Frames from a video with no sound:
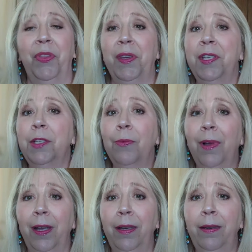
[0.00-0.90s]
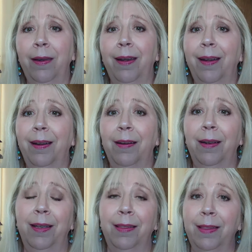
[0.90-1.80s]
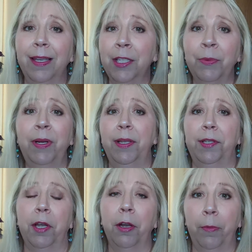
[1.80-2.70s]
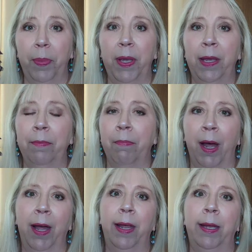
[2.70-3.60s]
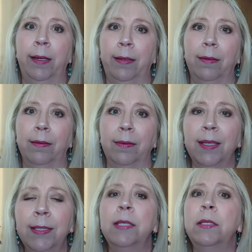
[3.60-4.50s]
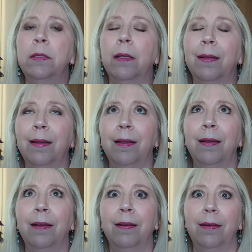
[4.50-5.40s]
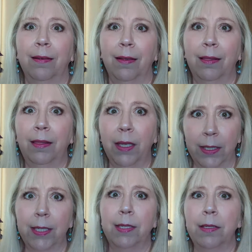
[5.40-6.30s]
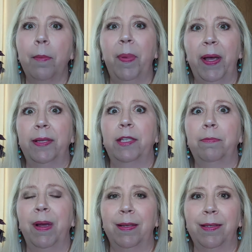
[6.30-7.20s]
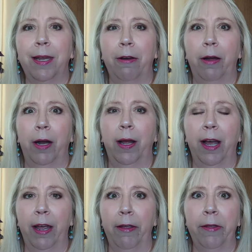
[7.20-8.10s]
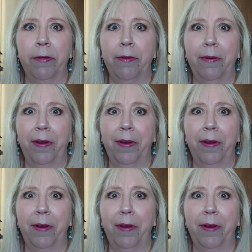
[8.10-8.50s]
This one is gonna be my, this is the best mascara I